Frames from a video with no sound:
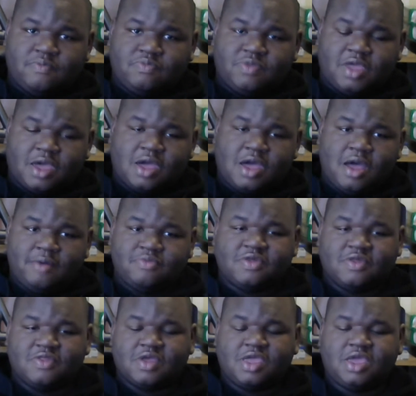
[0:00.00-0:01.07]
that
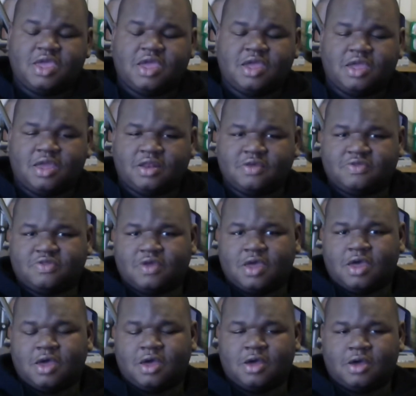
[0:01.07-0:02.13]
comes in the kit, and it's
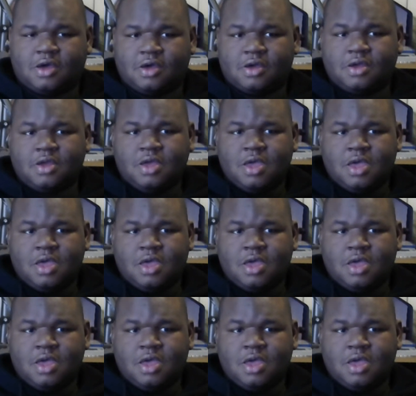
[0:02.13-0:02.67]
a